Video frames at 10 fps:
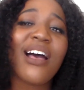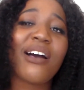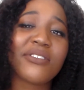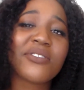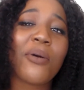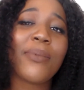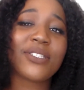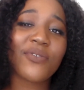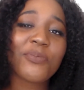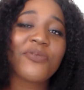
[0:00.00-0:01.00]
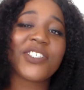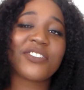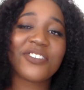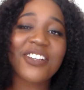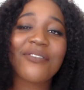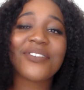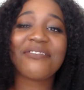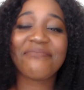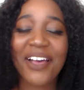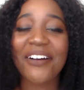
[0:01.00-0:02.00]
I'll just call myself a professional traveler.
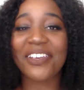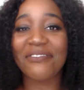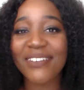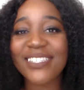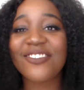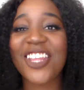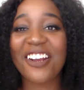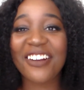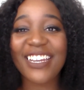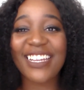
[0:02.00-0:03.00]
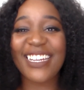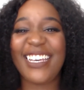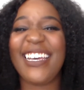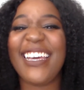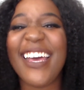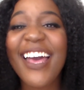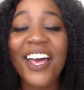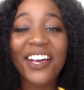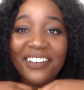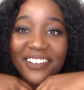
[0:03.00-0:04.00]
I'll give myself that credit.
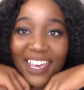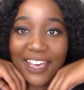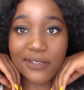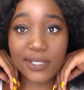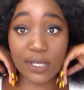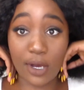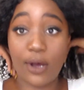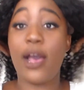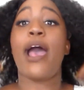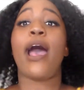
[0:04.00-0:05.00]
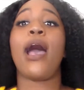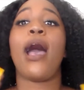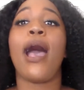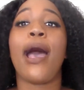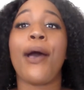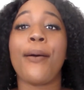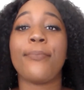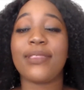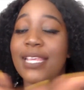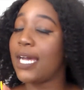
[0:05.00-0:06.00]
Okay, so
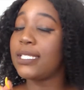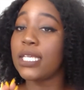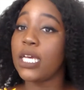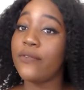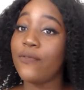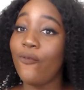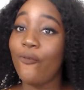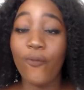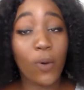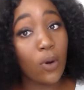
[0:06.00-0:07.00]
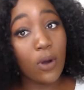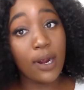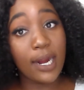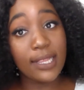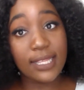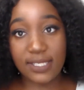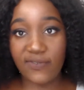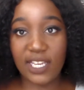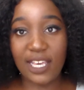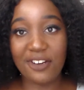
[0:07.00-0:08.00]
that's it for this
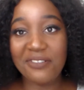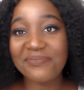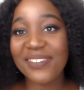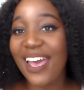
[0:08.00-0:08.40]
video.